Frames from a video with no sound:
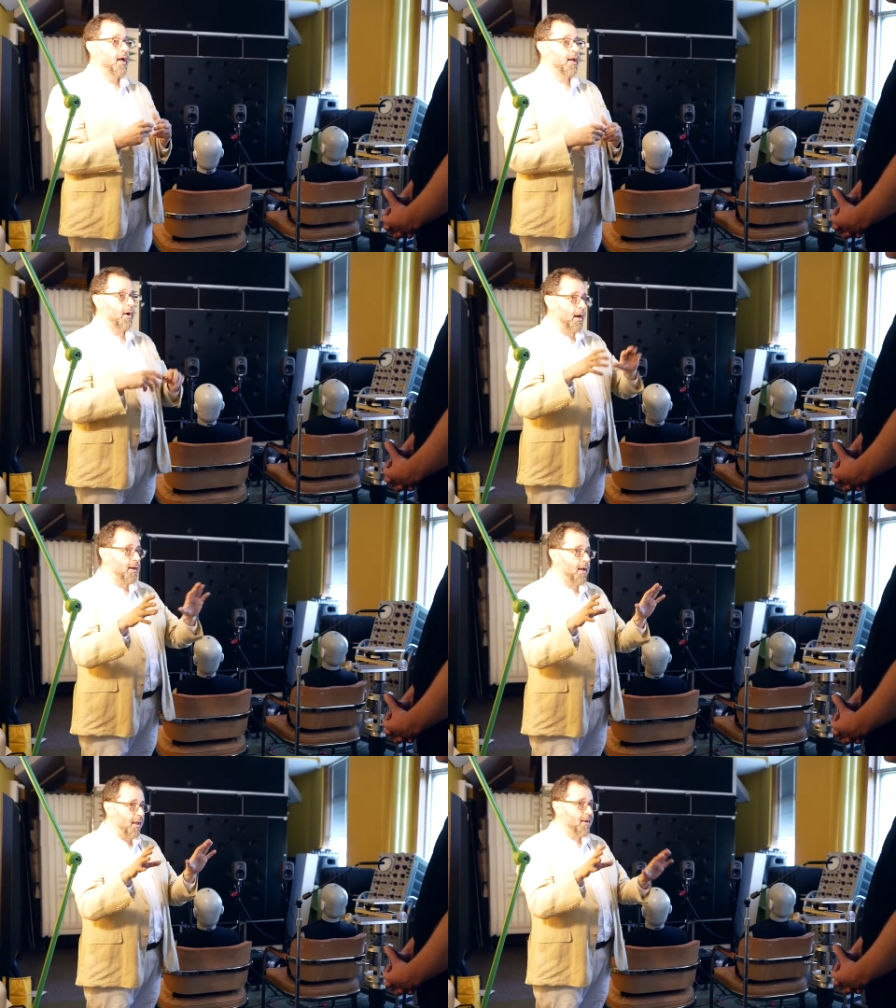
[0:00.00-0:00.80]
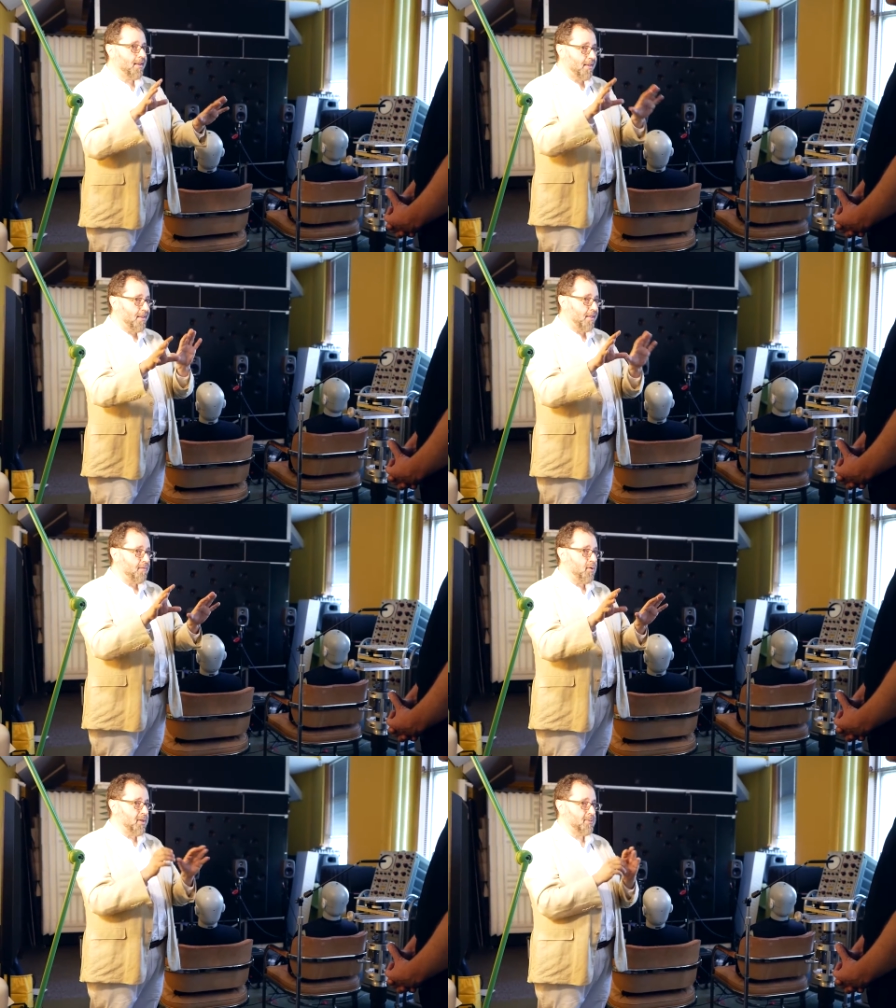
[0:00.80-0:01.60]
Now, I'll, I'll
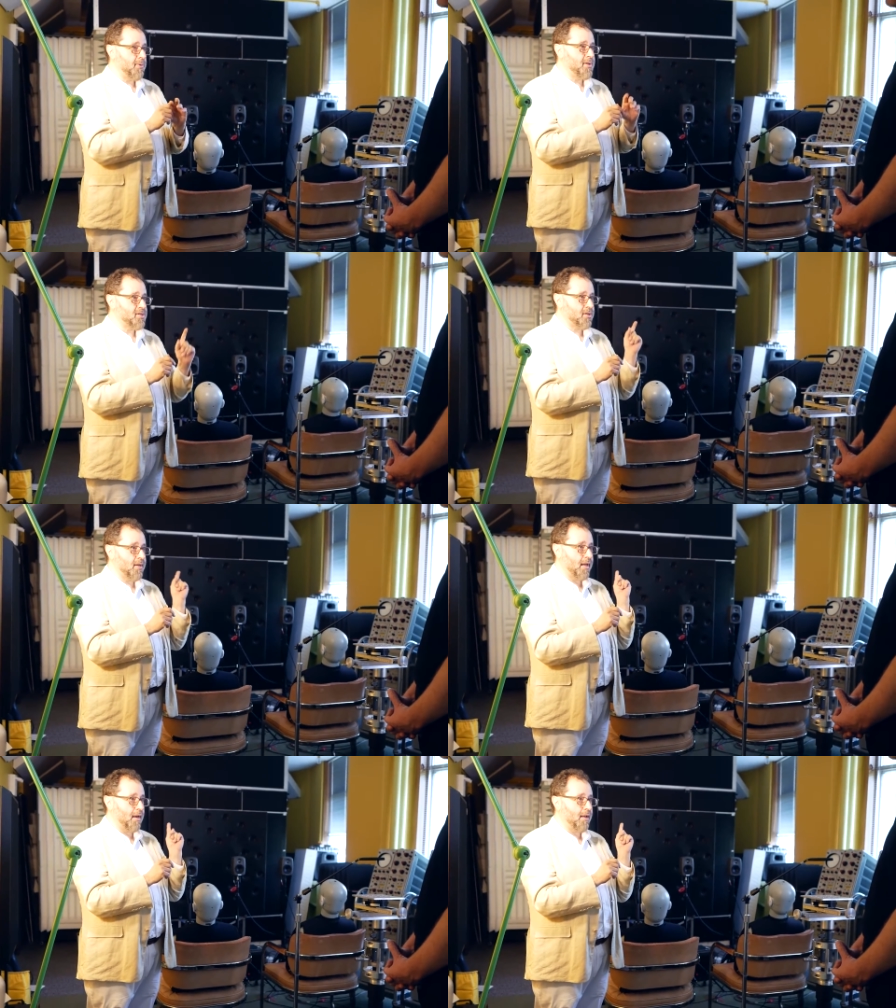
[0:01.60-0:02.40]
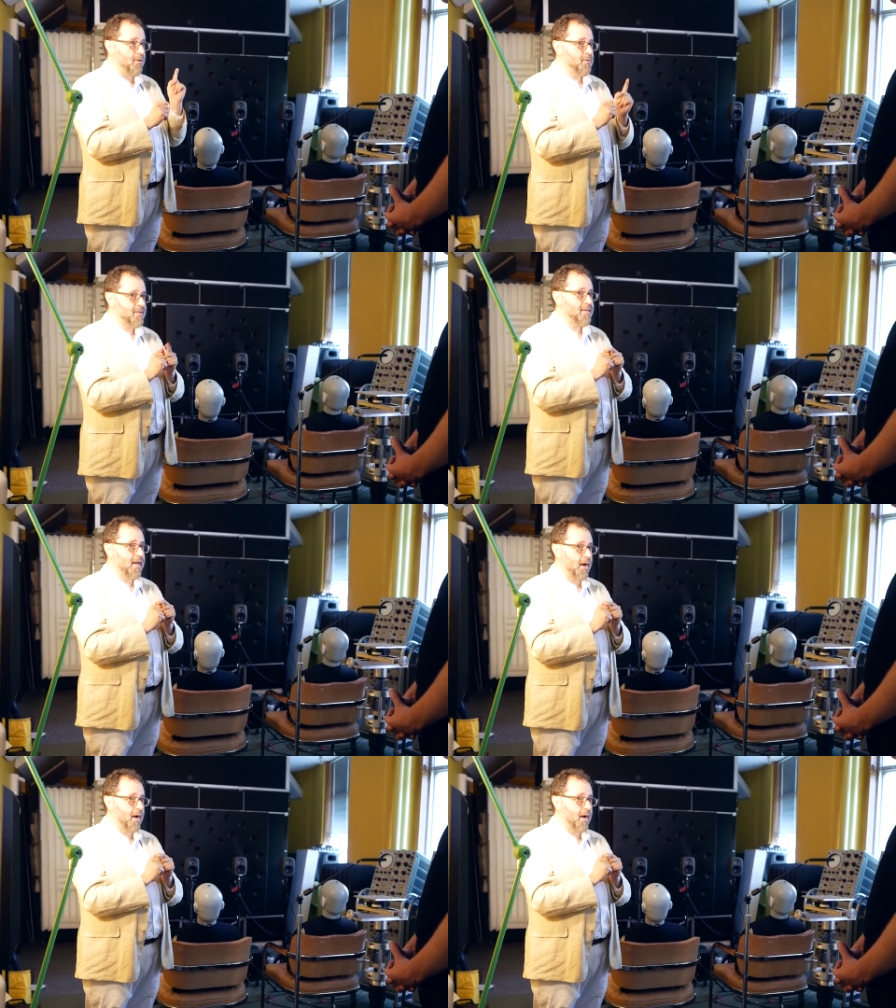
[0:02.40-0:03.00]
give you an experience, and I'll let you see